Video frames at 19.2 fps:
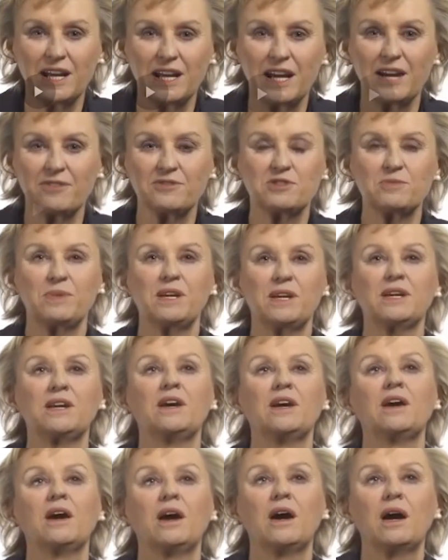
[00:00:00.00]
They have to
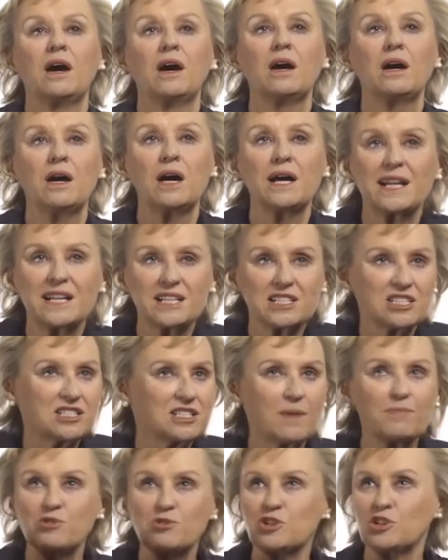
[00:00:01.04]
be uh, an
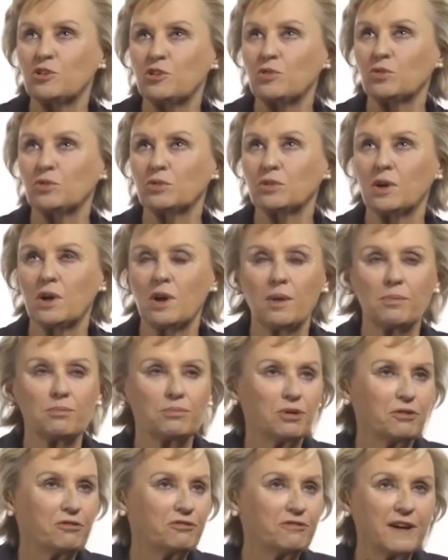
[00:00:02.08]
exceptional
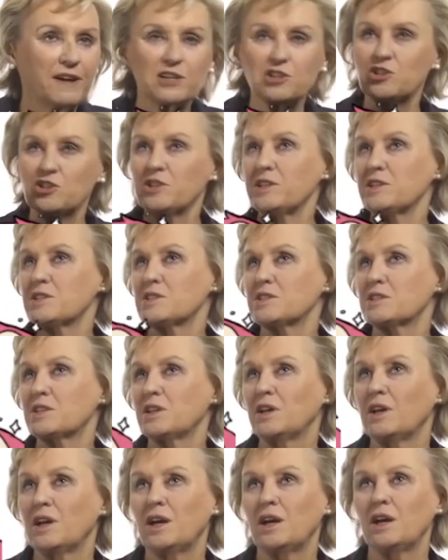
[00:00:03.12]

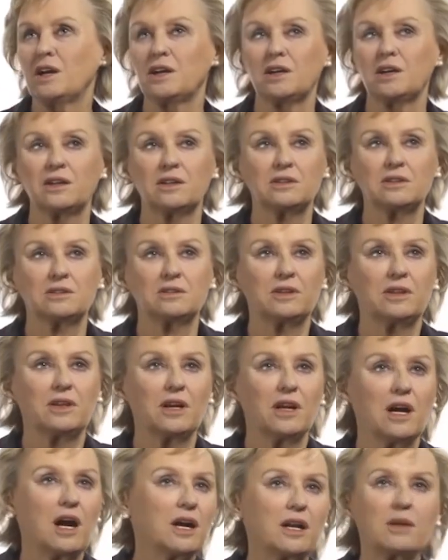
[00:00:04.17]
perfectionist,
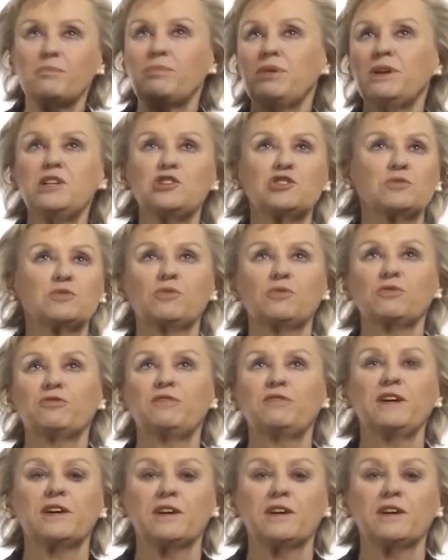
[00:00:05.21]
you know, unimpeachable